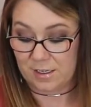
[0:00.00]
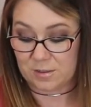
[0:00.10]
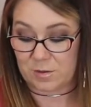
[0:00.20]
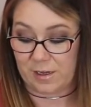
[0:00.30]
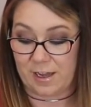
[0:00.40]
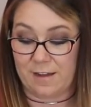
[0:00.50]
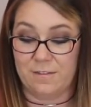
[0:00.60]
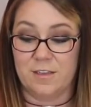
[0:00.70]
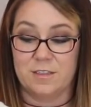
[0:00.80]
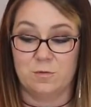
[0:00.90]
So I
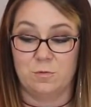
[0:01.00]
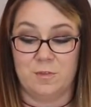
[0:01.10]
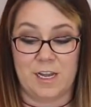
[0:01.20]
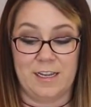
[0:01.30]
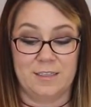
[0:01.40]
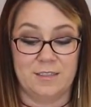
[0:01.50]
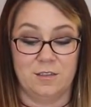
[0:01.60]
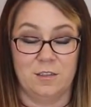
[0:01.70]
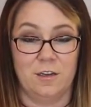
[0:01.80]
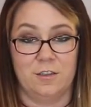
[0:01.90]
have this nice
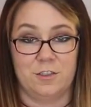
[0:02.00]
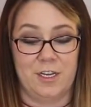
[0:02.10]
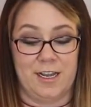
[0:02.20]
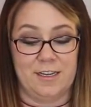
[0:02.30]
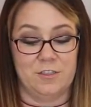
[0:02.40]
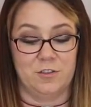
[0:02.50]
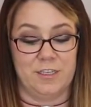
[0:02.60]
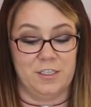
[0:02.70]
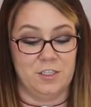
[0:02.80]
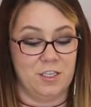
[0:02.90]
large
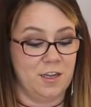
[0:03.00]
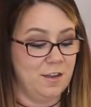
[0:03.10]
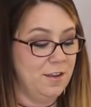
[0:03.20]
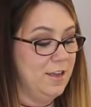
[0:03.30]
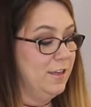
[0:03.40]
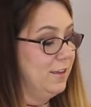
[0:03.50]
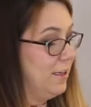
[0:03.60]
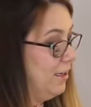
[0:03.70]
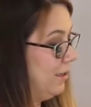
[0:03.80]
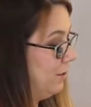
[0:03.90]
hydrangea
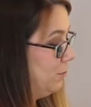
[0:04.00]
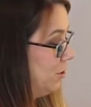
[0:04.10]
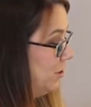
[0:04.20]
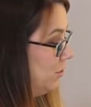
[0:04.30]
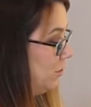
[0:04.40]
that I'm just